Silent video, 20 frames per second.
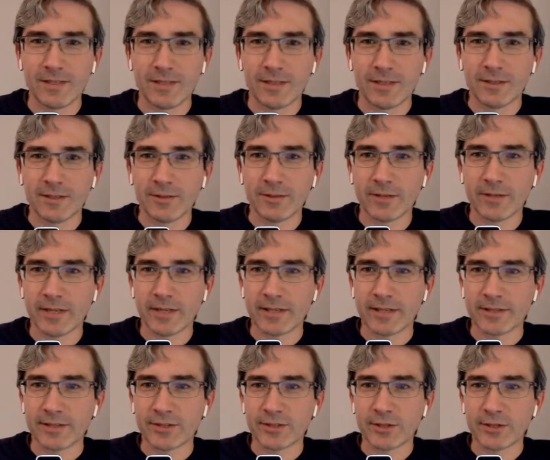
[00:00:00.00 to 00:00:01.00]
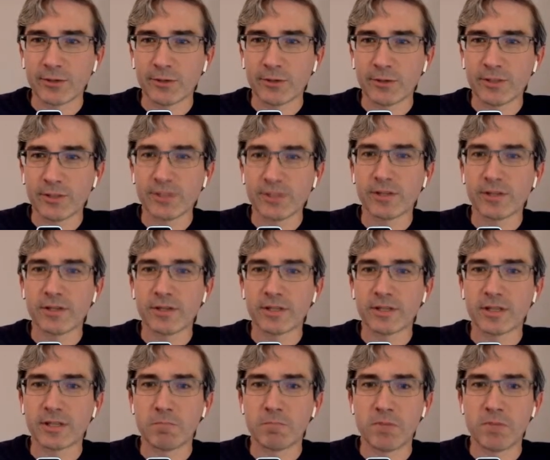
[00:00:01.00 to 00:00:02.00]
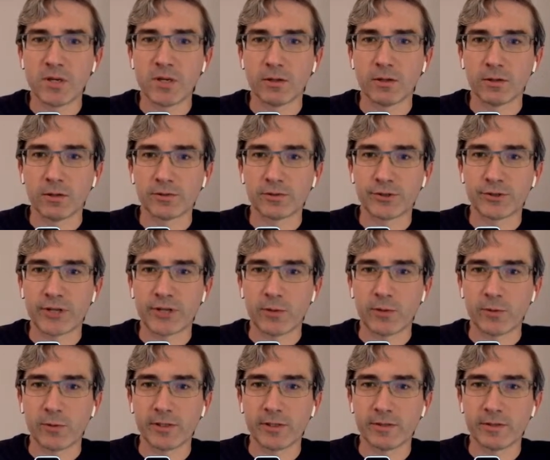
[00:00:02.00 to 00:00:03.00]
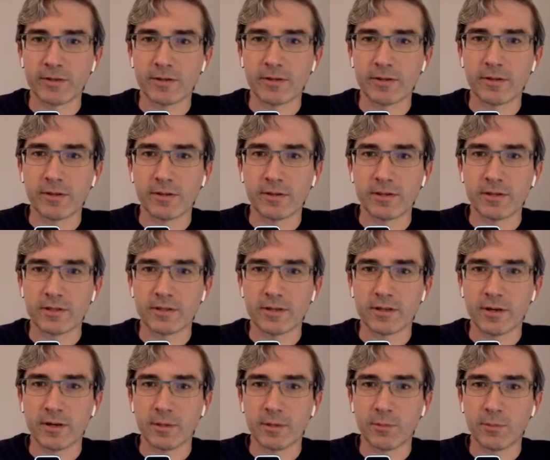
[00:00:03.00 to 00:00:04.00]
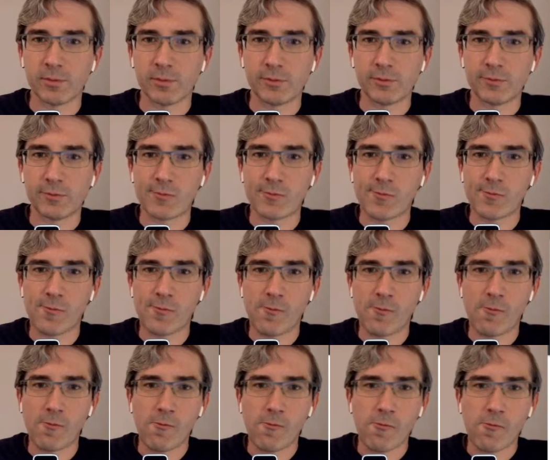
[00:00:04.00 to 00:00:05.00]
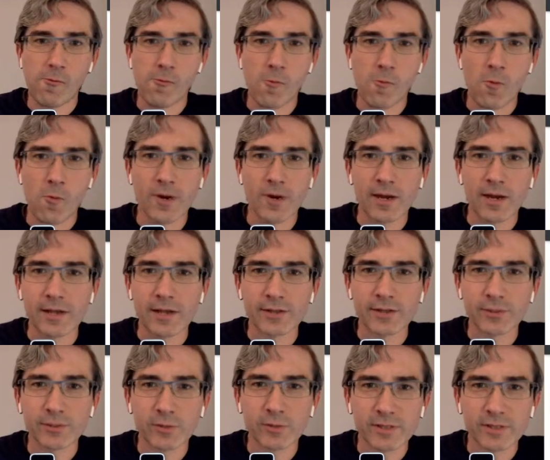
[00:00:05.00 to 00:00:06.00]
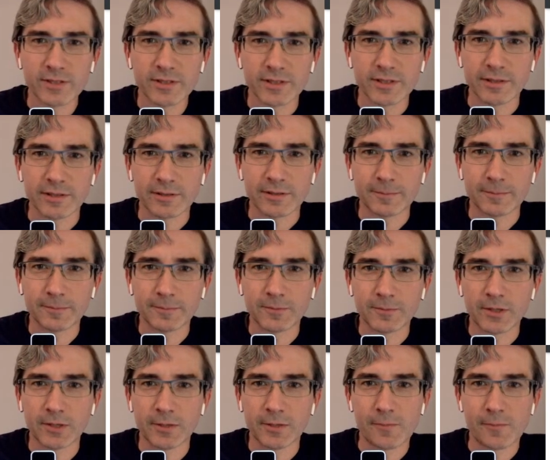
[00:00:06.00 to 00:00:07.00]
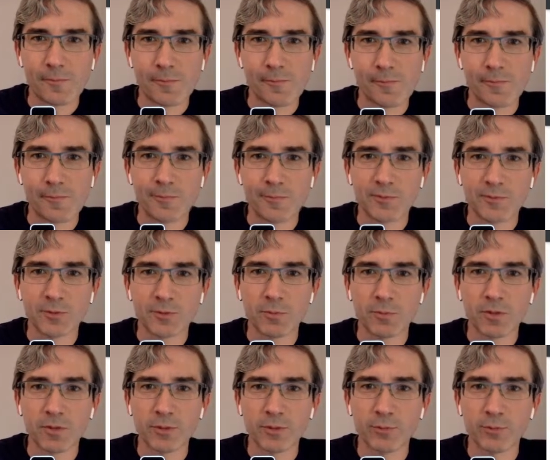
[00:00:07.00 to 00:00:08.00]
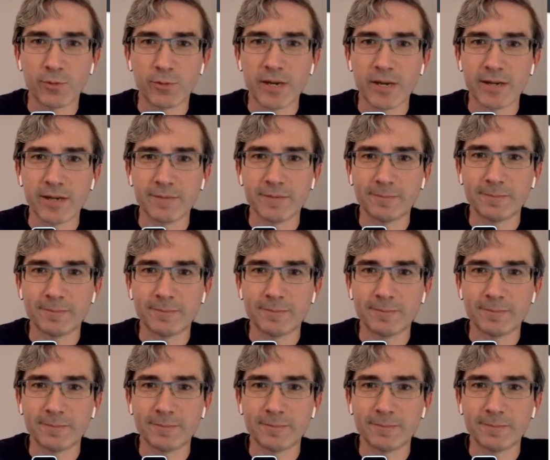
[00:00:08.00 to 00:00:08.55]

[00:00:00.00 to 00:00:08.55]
Okay, so let's start at the middle, shall we, rather than the top. What is here? So mother brain